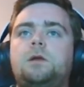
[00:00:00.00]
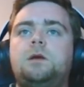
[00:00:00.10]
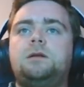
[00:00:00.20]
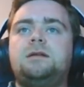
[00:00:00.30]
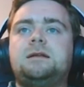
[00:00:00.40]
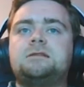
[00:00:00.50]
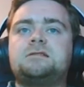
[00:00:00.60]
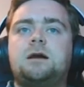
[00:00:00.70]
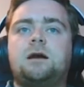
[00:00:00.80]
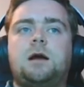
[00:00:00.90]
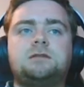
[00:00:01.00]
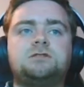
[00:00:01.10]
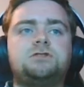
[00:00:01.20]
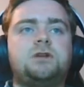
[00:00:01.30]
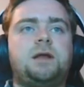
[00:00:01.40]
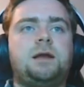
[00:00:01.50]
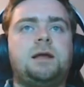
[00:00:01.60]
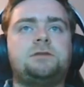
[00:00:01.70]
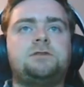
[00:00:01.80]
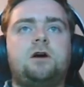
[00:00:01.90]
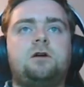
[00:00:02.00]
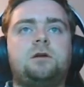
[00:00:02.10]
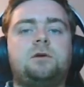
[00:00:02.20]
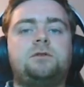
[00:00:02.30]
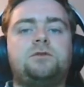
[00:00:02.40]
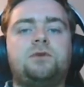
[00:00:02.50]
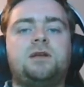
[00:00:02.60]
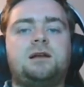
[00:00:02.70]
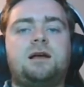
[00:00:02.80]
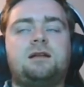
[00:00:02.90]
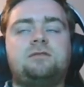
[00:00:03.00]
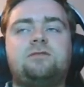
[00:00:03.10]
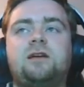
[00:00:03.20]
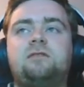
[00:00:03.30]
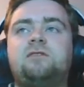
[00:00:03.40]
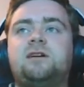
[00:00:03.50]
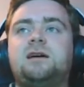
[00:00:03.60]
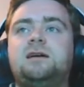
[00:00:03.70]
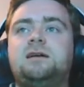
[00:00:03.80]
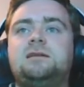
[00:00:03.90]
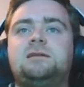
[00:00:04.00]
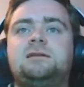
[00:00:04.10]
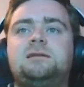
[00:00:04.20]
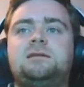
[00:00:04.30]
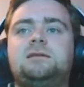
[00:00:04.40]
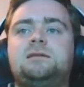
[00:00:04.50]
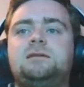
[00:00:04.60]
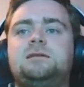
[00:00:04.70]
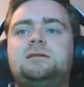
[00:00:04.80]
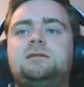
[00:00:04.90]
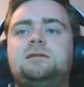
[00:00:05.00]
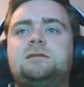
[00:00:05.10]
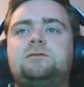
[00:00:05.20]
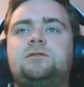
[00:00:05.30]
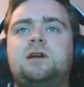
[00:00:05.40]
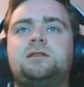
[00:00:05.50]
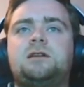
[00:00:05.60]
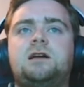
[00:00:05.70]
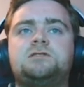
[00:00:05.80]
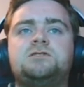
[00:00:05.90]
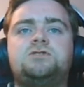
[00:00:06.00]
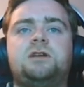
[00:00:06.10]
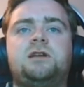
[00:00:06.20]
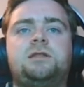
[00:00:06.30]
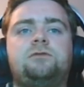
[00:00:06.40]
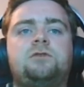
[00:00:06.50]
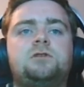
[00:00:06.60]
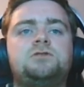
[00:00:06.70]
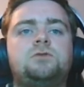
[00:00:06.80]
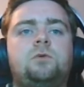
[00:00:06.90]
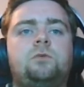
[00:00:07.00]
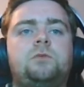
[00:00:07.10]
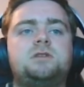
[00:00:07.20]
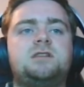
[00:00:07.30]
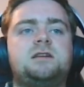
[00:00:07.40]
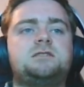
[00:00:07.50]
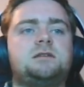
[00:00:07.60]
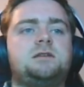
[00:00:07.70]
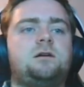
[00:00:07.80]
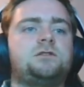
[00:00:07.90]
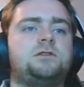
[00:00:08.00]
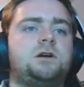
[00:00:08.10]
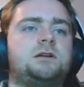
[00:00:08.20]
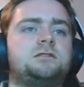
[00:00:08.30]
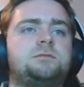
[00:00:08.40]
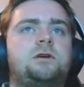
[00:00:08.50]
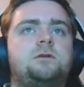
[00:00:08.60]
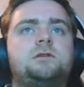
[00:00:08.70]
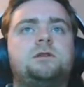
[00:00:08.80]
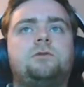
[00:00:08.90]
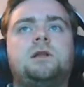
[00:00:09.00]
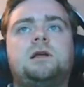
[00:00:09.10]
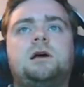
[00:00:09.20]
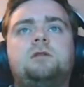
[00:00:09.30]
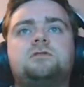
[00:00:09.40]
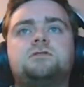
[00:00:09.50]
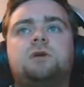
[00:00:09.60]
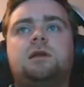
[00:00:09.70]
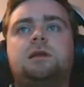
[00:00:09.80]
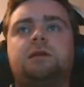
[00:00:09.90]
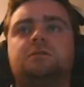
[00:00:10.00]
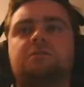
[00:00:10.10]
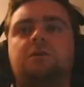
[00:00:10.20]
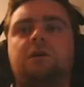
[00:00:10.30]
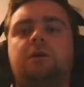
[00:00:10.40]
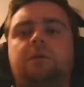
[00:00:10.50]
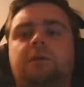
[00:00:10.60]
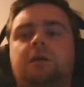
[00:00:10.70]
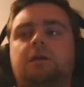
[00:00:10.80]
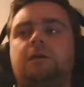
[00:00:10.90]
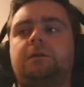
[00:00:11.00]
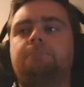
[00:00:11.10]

Need to start concentrating again, talking about the real golf. I've forgot to concentrate on the virtual one, but it's nice to talk to you guys about the real golf as well, let you know how I'm getting on.